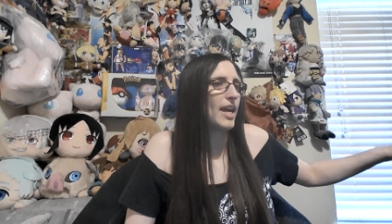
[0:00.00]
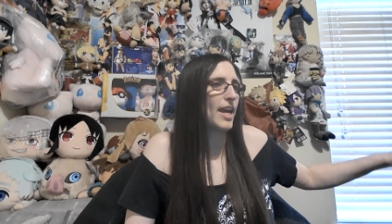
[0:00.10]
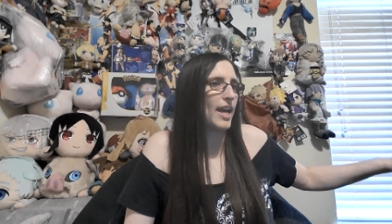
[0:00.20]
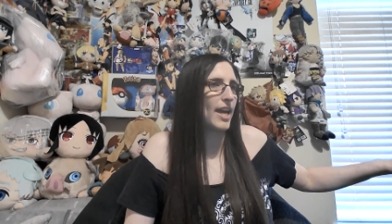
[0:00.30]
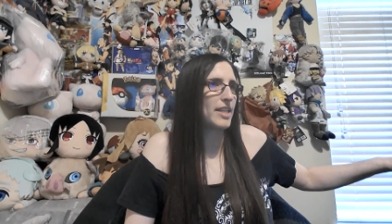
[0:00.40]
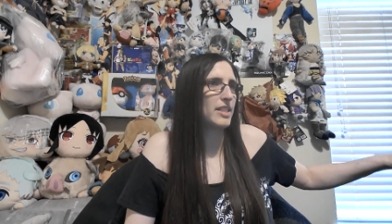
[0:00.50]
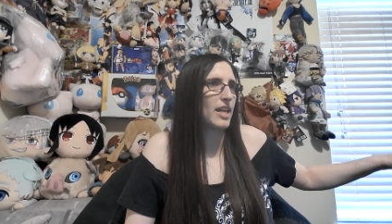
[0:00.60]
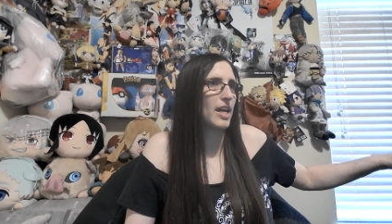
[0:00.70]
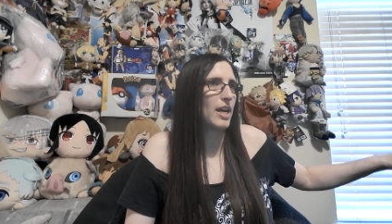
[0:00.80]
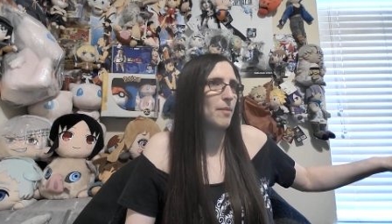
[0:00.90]
and
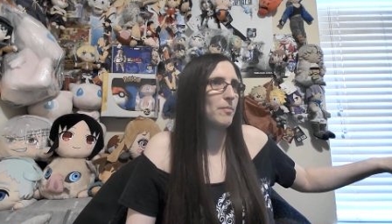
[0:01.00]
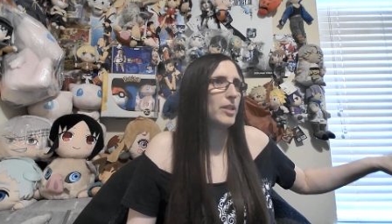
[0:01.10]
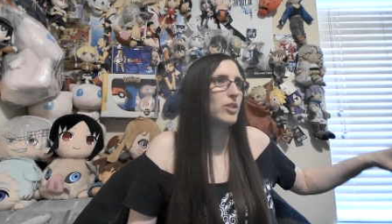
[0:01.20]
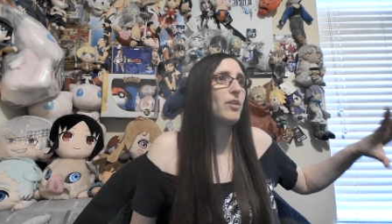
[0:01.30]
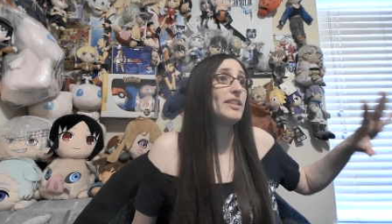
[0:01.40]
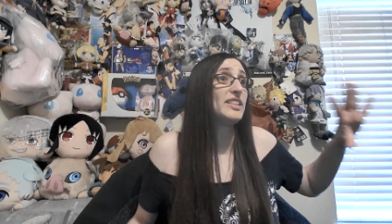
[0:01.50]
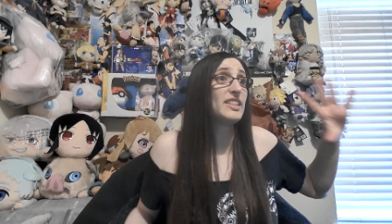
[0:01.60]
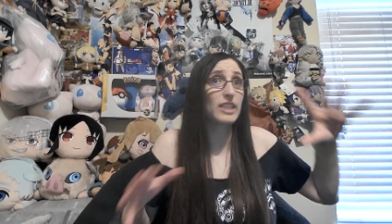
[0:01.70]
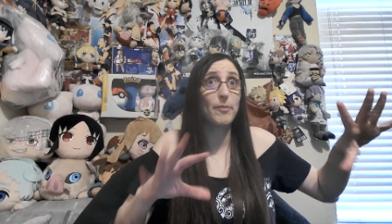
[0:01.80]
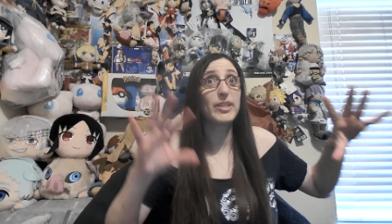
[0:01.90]
um and on
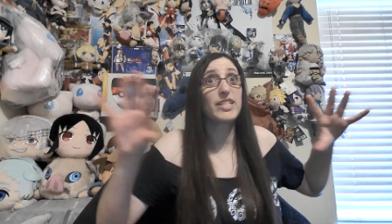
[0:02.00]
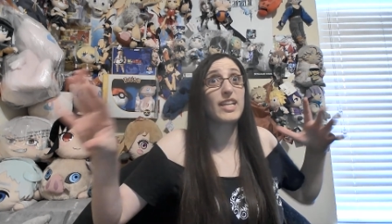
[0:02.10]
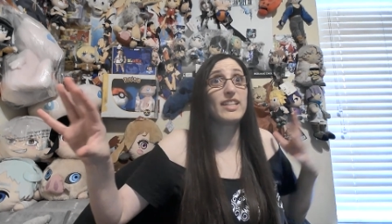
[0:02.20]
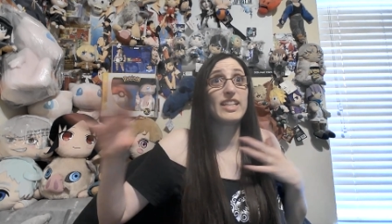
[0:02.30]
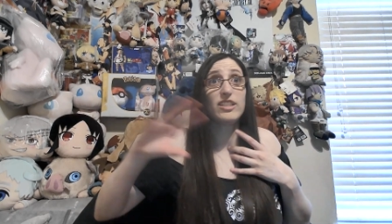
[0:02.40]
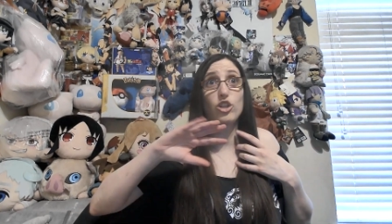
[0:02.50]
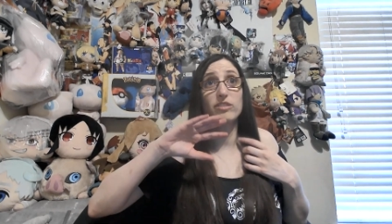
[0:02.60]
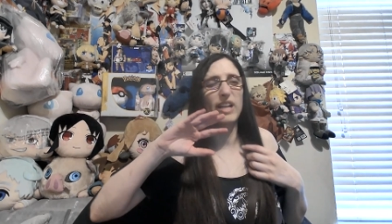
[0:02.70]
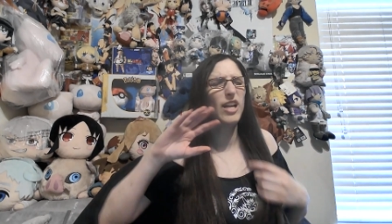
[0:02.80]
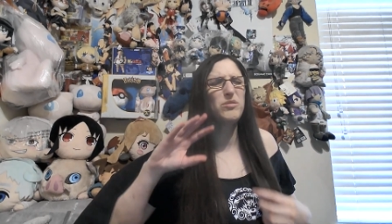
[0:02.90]
some of the te- he
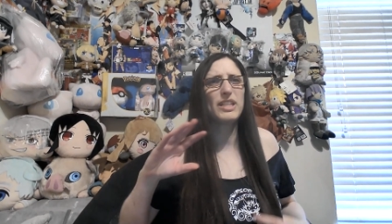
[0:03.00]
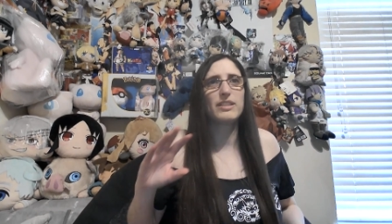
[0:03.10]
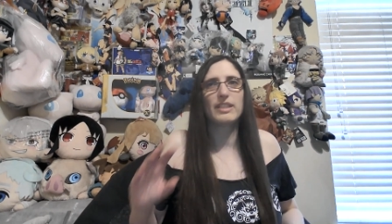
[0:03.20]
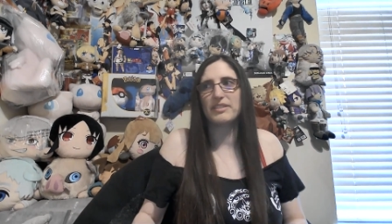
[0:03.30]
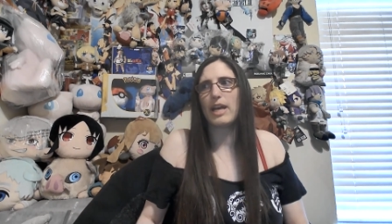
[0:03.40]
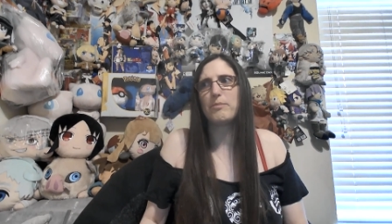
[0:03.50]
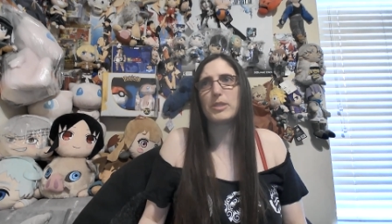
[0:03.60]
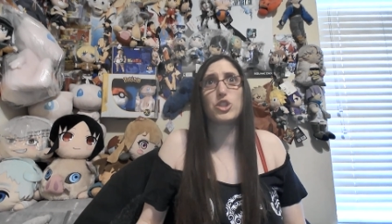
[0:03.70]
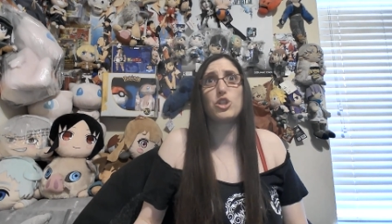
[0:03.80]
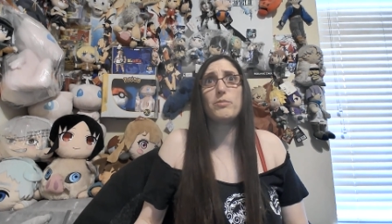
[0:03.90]
took I don't think that'd
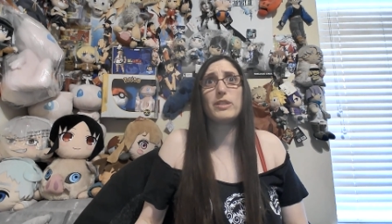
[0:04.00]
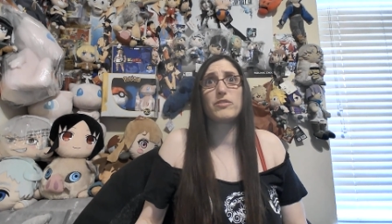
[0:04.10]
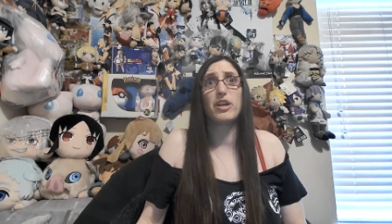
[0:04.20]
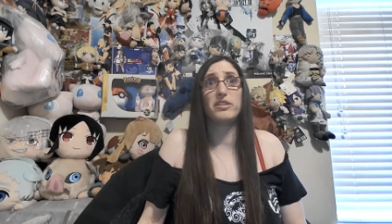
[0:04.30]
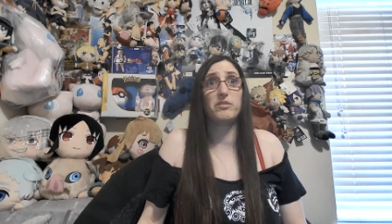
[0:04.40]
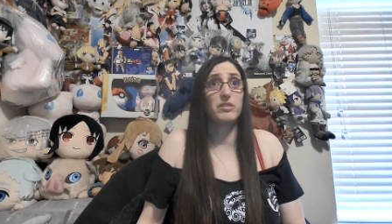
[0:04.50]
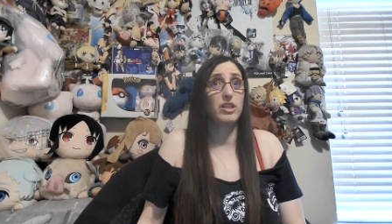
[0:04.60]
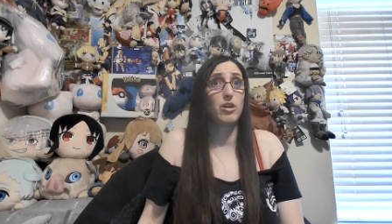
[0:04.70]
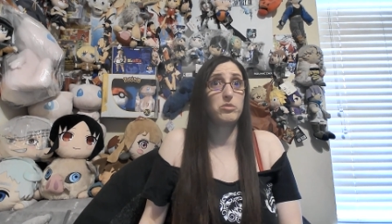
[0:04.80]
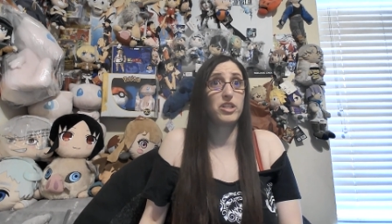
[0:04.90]
be stupid if Co-
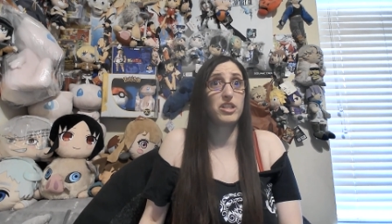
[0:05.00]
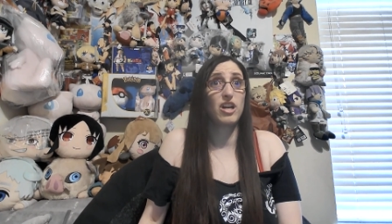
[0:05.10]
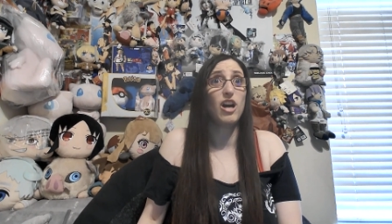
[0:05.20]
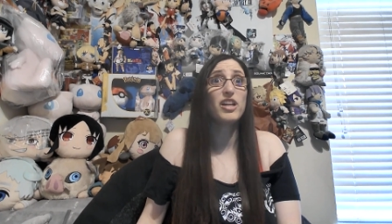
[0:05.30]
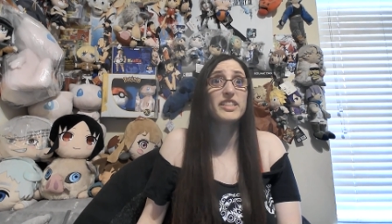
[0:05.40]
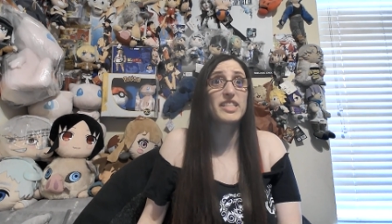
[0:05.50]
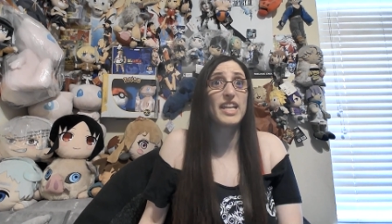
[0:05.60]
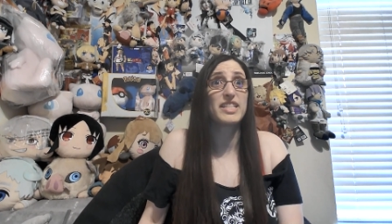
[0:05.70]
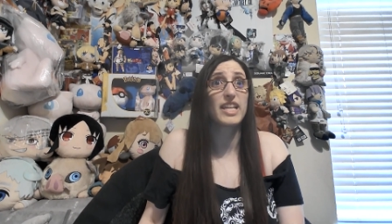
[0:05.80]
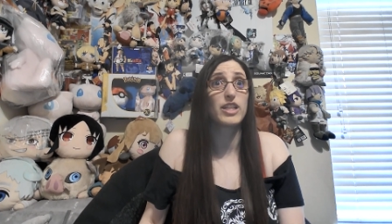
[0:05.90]
Code took all the
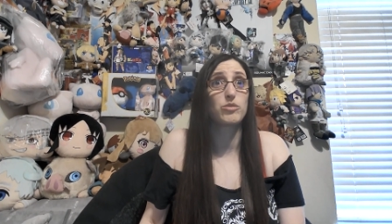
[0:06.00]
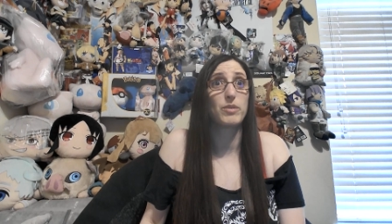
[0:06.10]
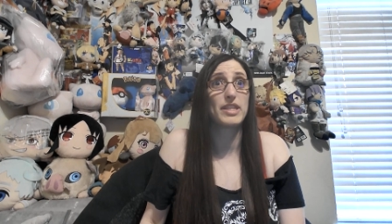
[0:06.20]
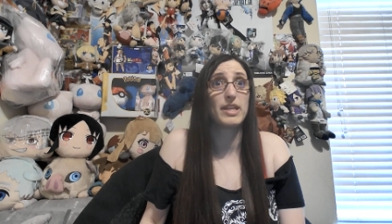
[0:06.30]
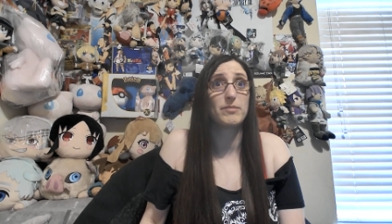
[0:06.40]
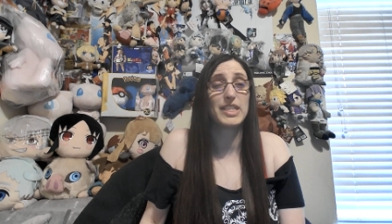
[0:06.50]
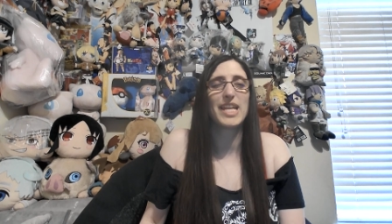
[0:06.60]
Ten Tails with him,